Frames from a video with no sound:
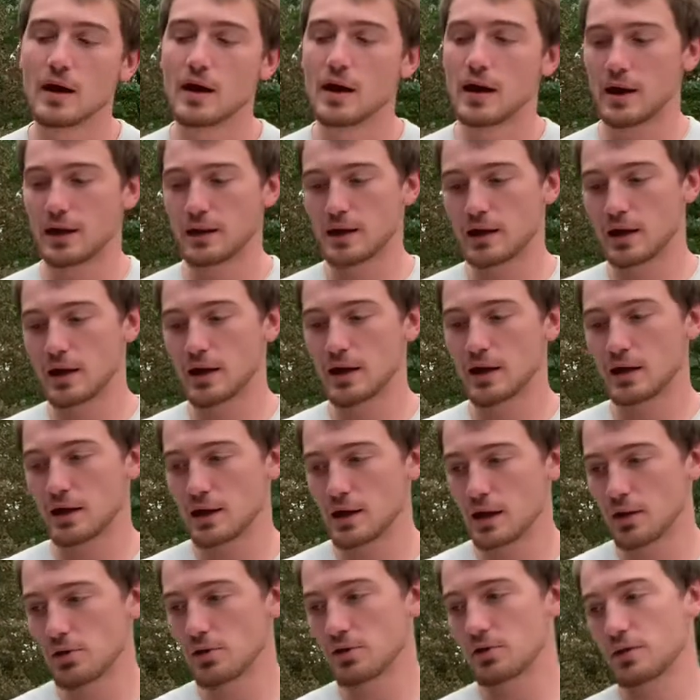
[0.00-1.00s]
And then
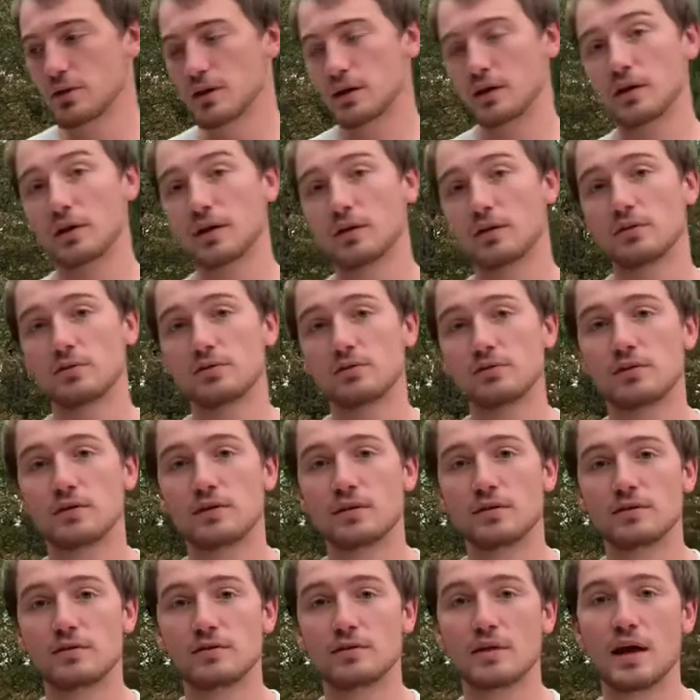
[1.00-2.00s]
another thing is
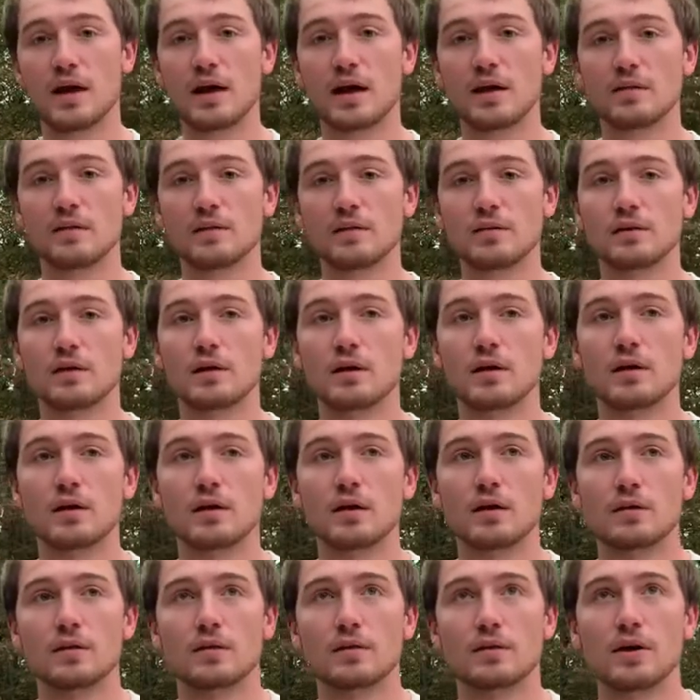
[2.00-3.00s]
that
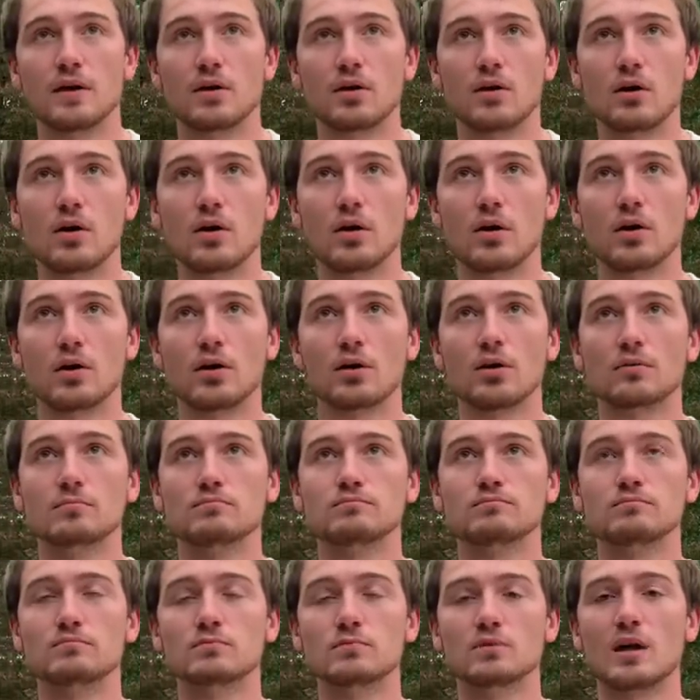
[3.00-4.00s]
there are
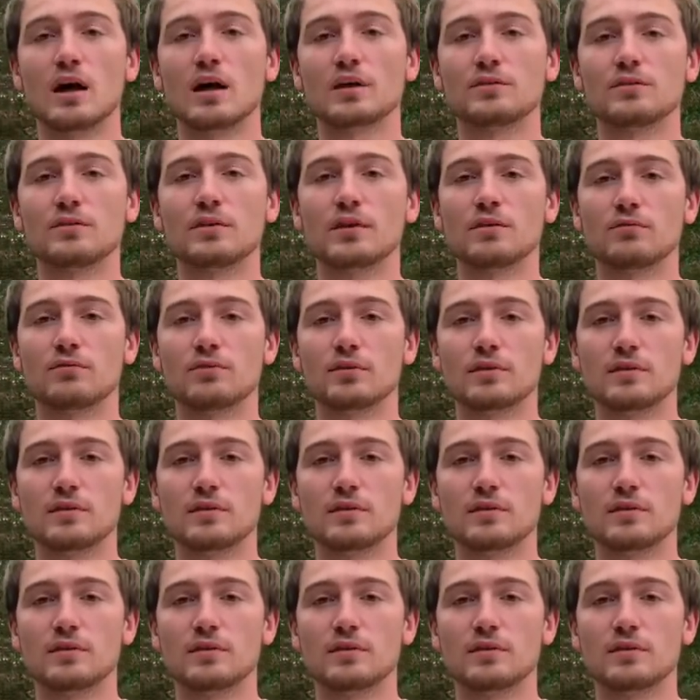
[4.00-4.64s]
lots of different